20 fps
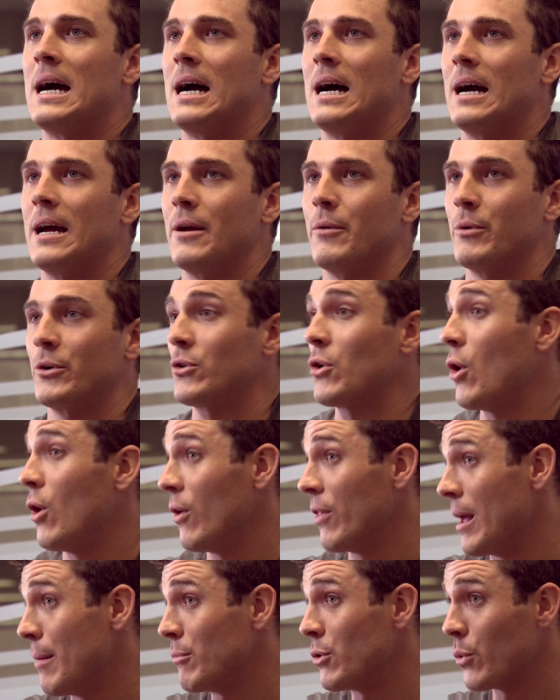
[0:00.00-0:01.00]
I would
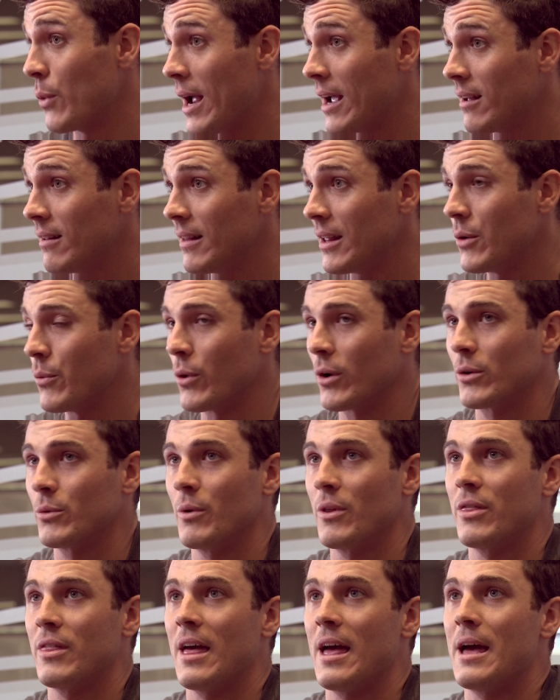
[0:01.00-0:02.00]
call them directly, worked
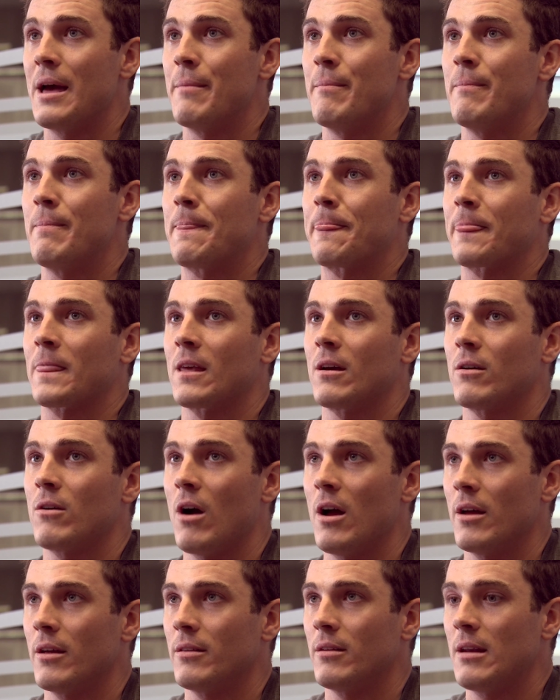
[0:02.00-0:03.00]
with them,
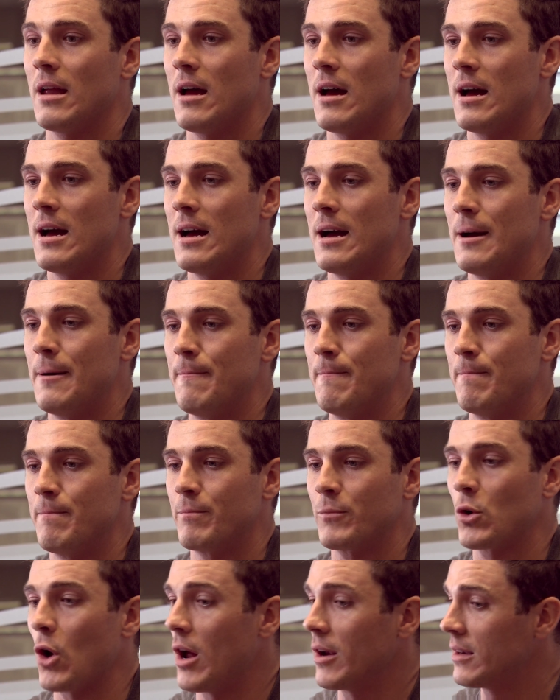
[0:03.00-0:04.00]
got
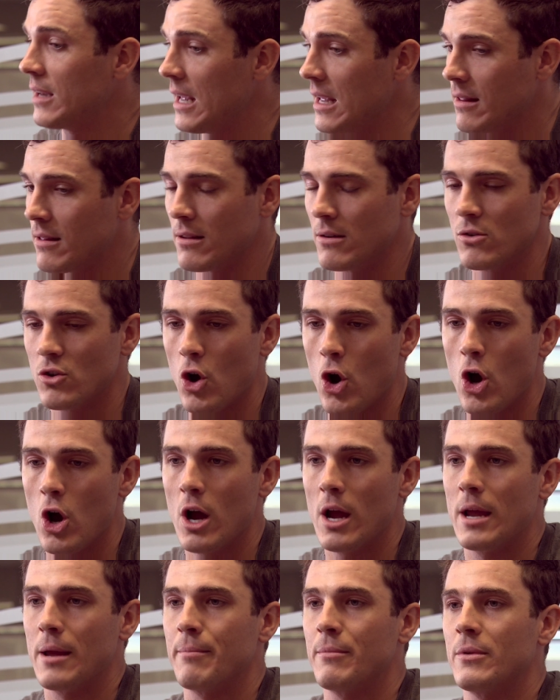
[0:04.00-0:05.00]
um, got dates and
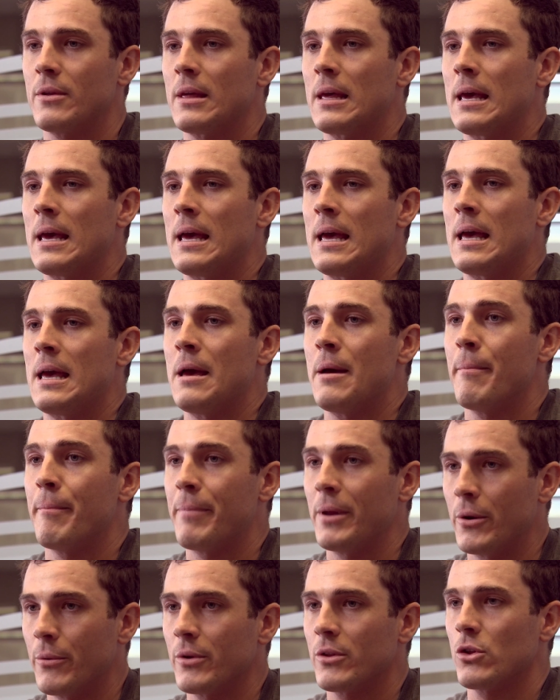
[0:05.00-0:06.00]
times,
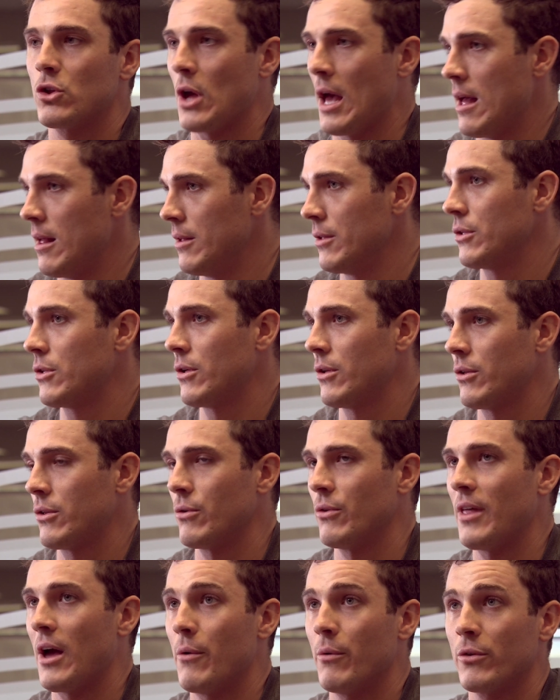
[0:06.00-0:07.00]
but it was a challenge.
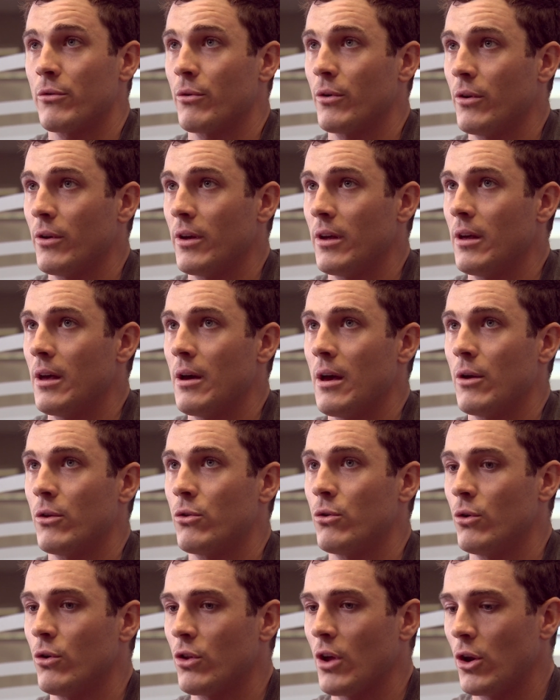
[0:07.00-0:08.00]
So that was really, as
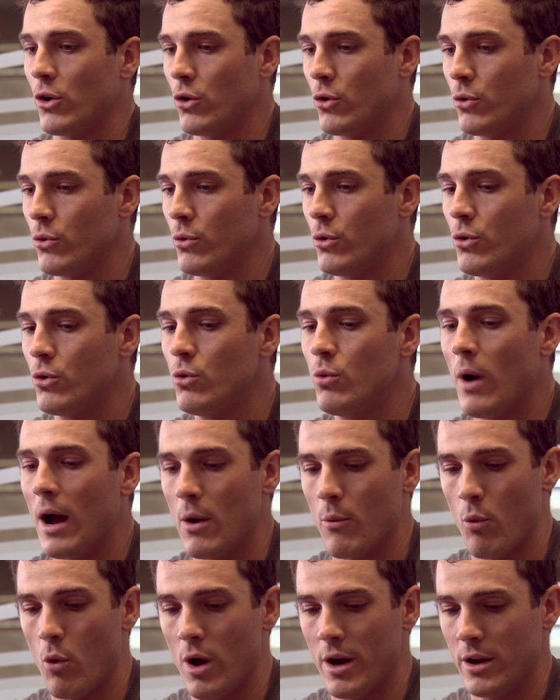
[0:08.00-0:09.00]
soon as I knew who
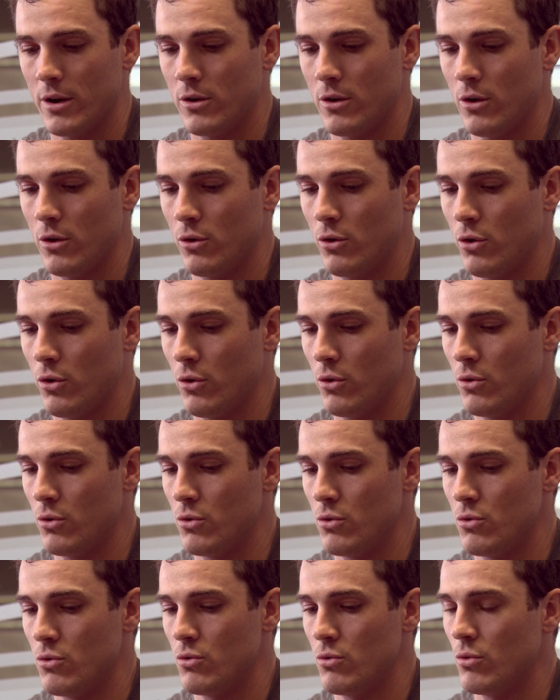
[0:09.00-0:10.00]
I wanted
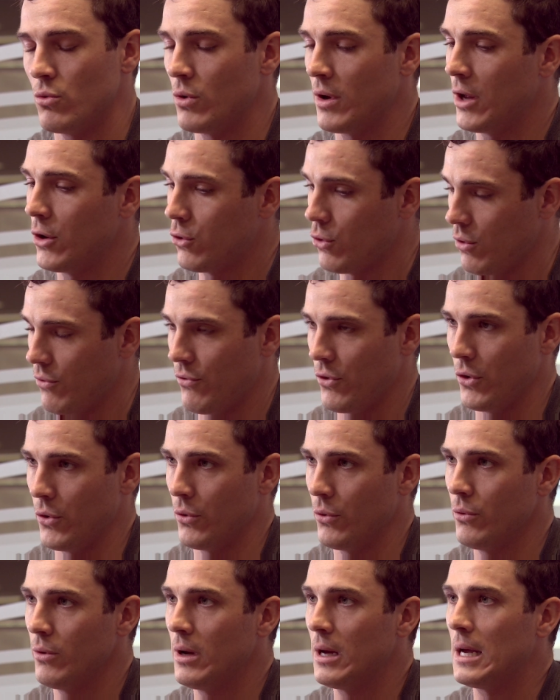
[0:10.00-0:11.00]
to
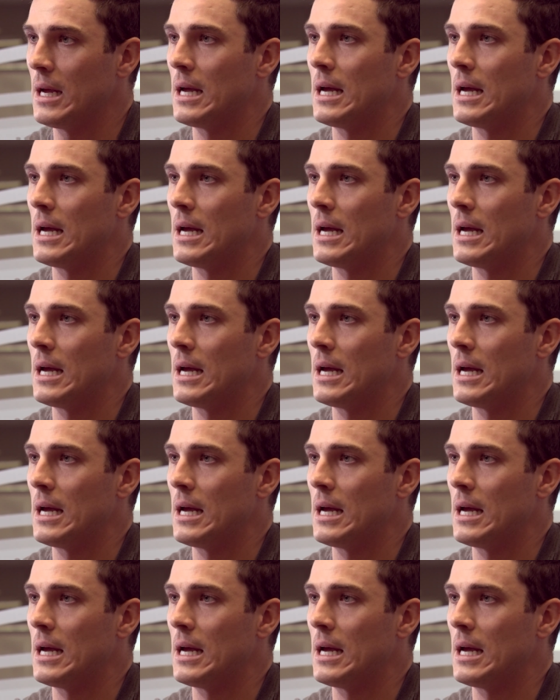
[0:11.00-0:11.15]
interview,